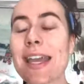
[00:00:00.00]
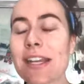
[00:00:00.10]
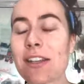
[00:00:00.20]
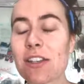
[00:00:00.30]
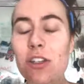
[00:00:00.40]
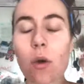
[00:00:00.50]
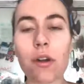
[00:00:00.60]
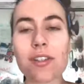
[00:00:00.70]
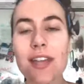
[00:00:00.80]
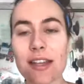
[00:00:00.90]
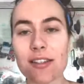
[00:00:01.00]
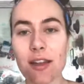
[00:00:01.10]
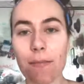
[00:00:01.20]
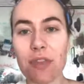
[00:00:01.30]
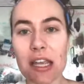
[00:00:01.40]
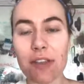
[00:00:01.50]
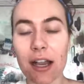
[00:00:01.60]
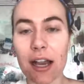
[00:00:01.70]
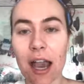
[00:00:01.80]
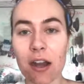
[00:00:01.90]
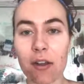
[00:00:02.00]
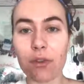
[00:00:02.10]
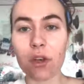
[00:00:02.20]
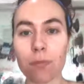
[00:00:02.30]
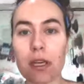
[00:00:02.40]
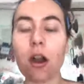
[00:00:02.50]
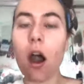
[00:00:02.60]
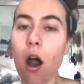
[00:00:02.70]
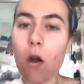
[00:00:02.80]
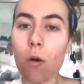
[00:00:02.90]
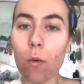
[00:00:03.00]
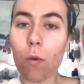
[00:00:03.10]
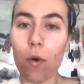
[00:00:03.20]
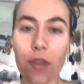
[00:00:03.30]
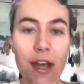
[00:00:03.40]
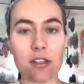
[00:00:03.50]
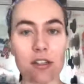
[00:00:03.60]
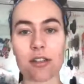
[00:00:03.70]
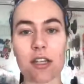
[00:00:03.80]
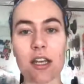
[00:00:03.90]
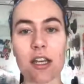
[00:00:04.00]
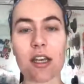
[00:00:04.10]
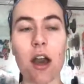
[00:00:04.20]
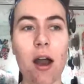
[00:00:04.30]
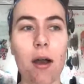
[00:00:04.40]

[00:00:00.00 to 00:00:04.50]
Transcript: hint or say something that kind of could be, oh, well, that's interesting.